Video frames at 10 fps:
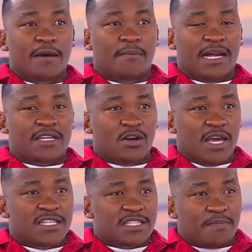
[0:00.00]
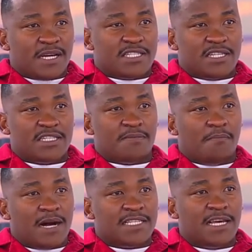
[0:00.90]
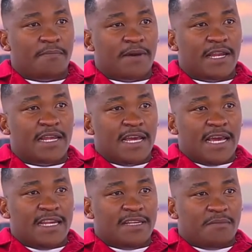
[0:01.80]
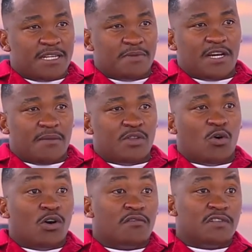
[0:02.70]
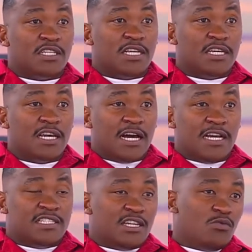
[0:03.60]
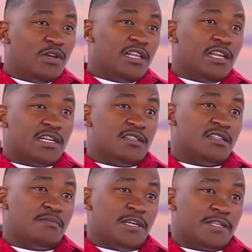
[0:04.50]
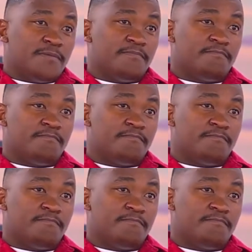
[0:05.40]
But inspections must happen, and it must become the order of the day until we clean out this mess.